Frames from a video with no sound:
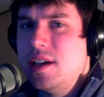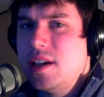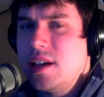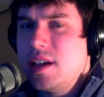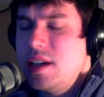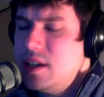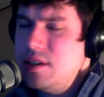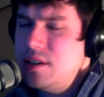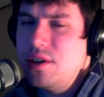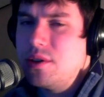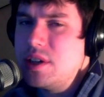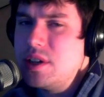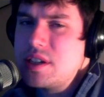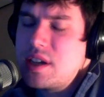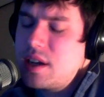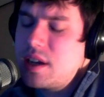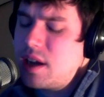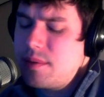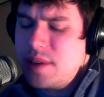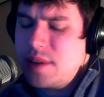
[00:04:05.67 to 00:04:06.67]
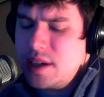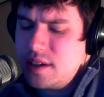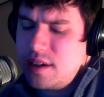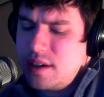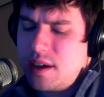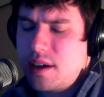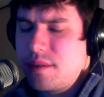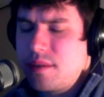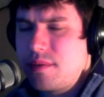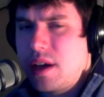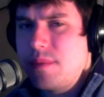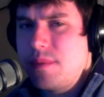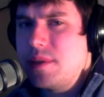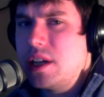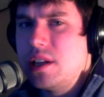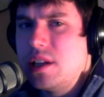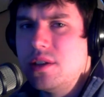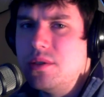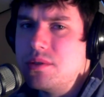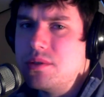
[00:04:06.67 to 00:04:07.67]
He knew. He said, I'm not, I, am going to
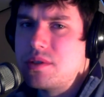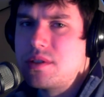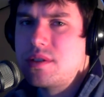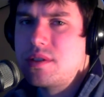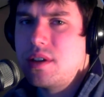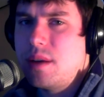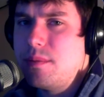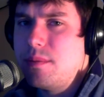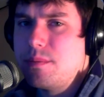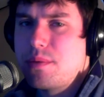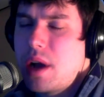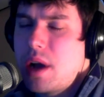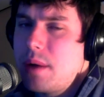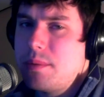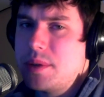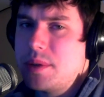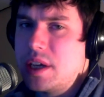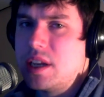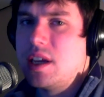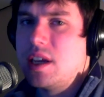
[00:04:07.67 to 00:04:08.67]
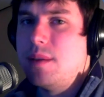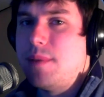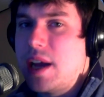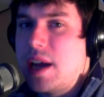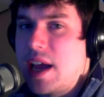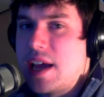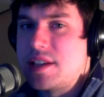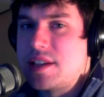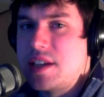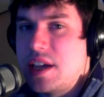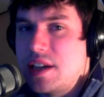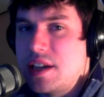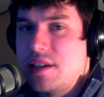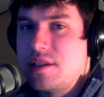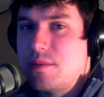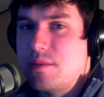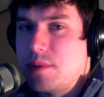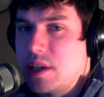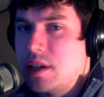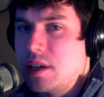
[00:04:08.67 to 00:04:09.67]
lose. I'm probably going to get my ass handed
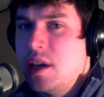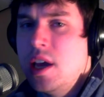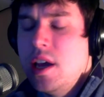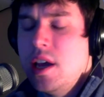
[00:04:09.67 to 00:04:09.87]
to me.